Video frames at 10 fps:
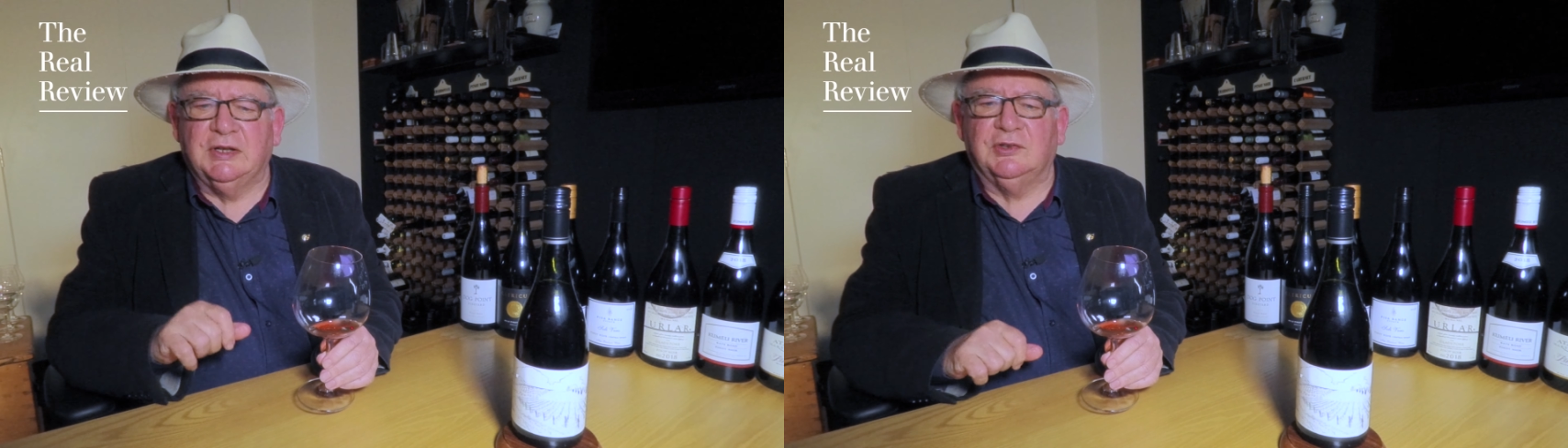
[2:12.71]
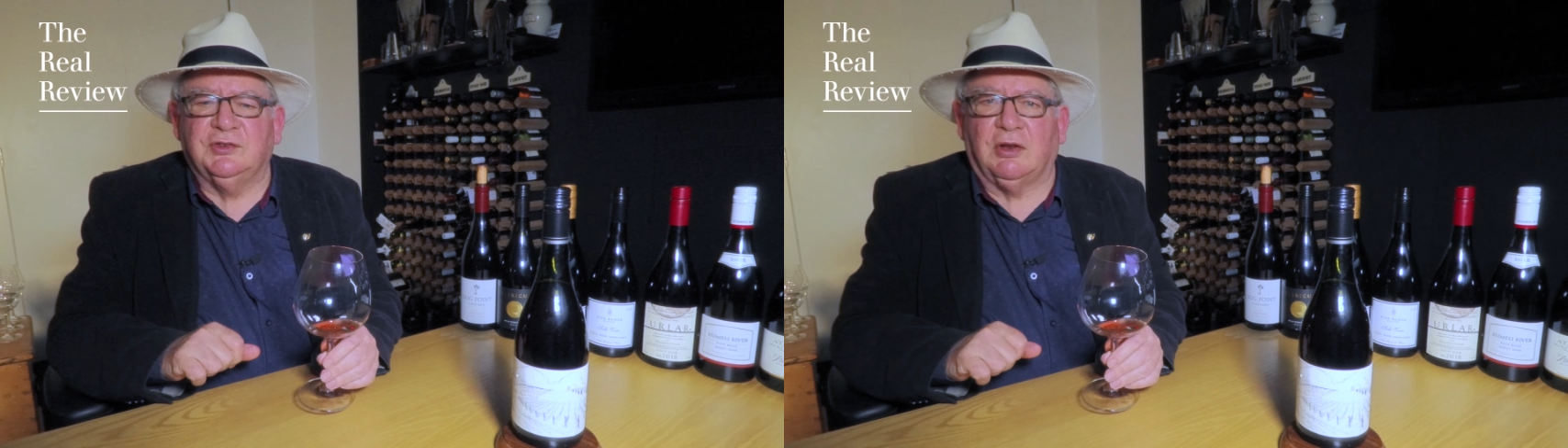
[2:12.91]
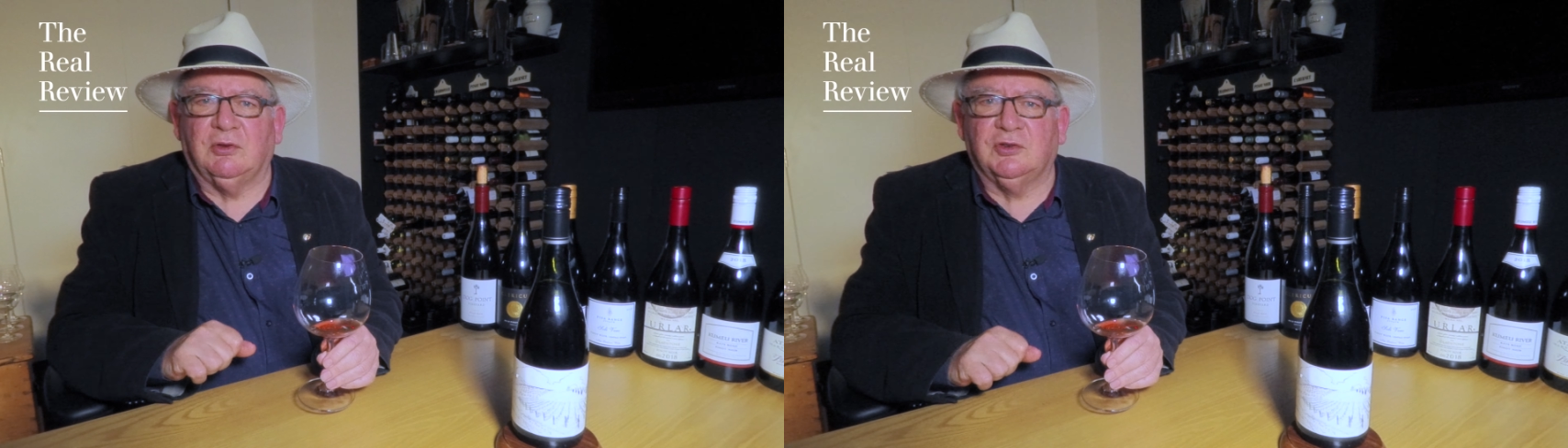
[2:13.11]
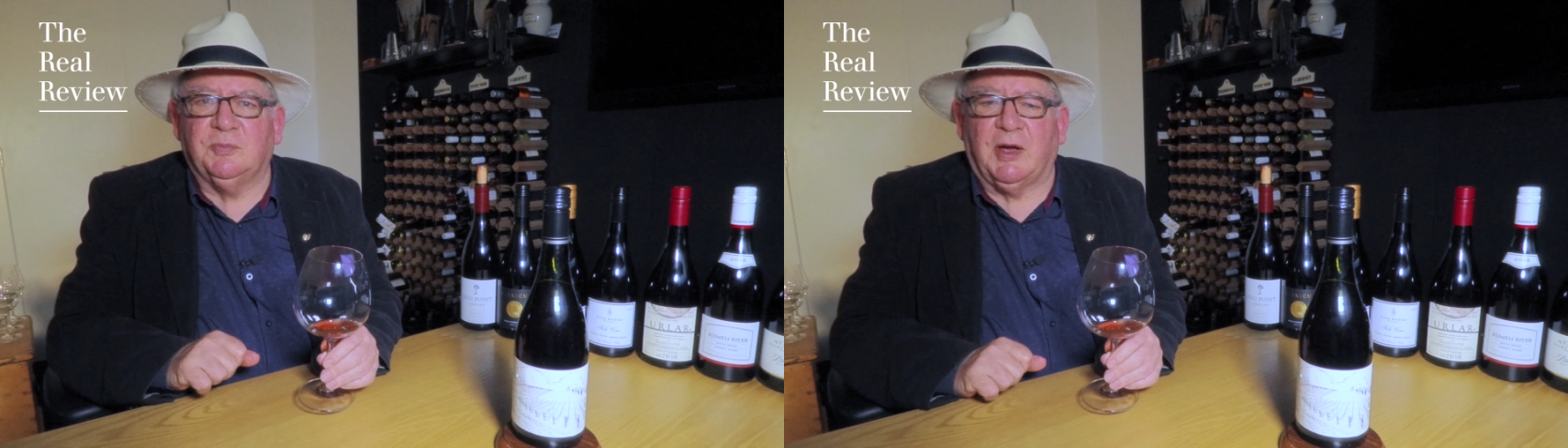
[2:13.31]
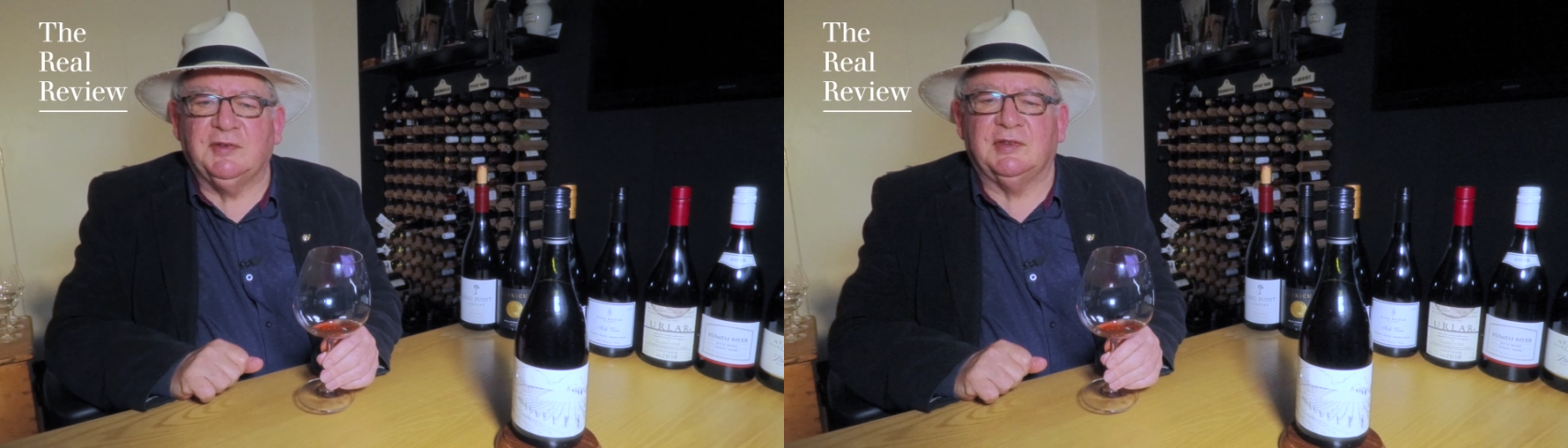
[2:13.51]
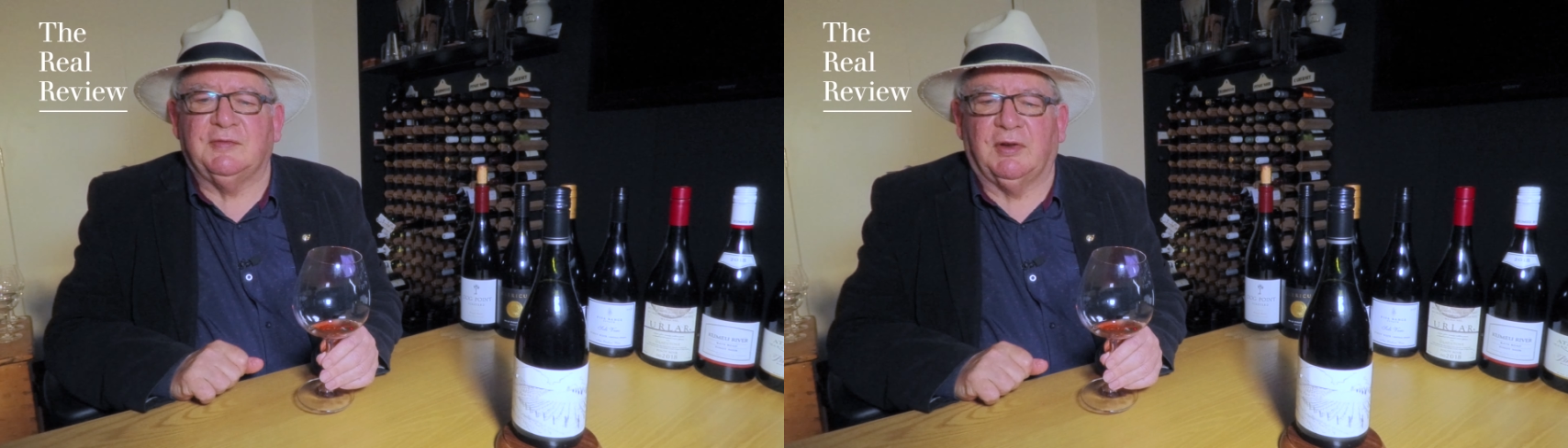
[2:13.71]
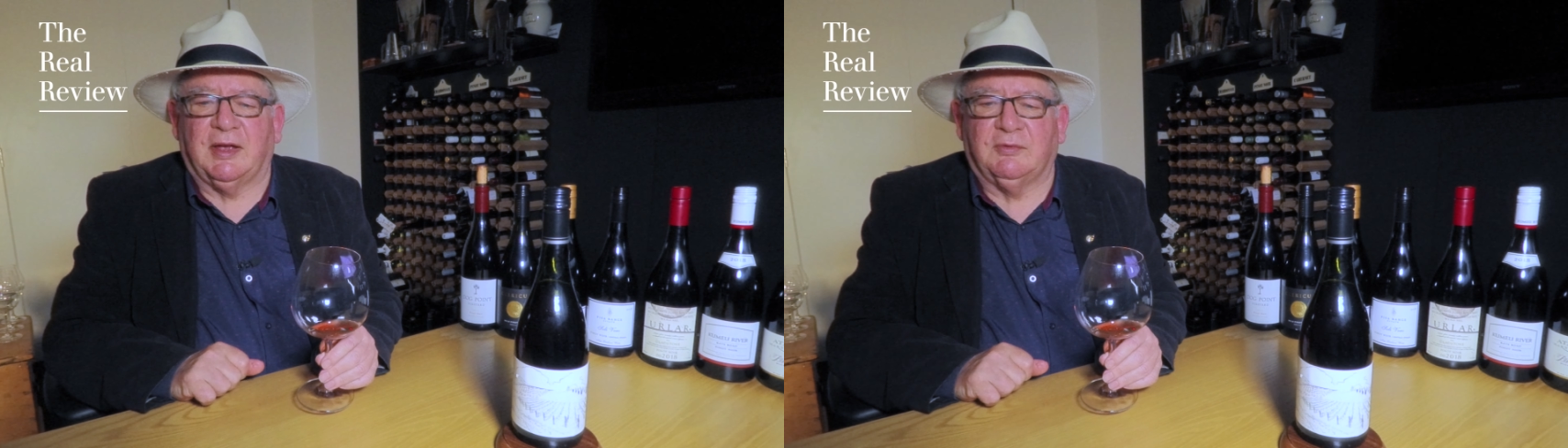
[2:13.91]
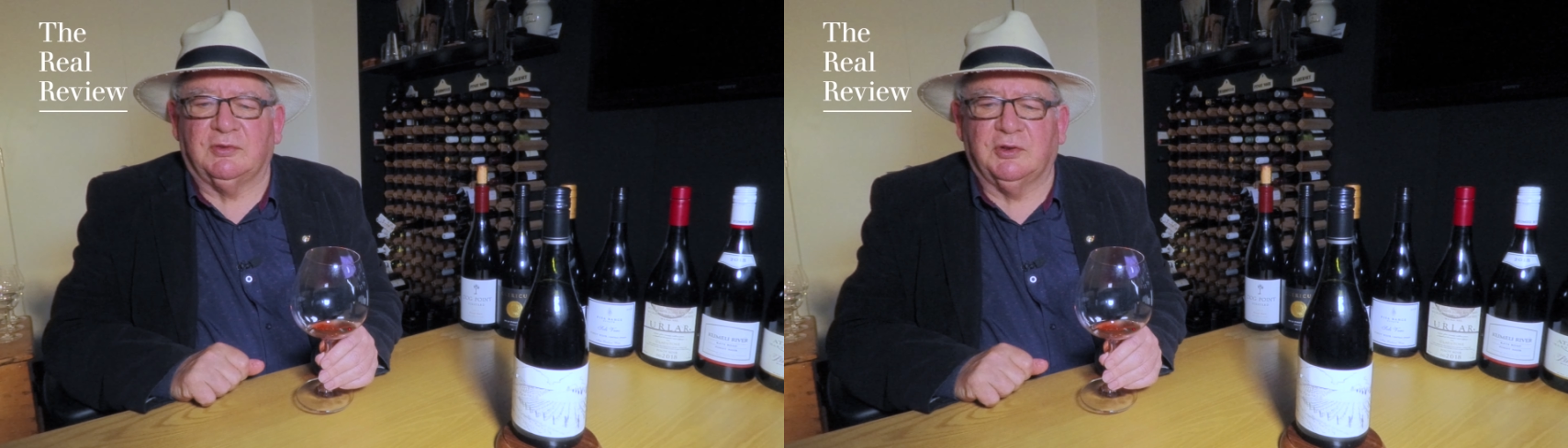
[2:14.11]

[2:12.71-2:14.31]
subtle spicy flavours.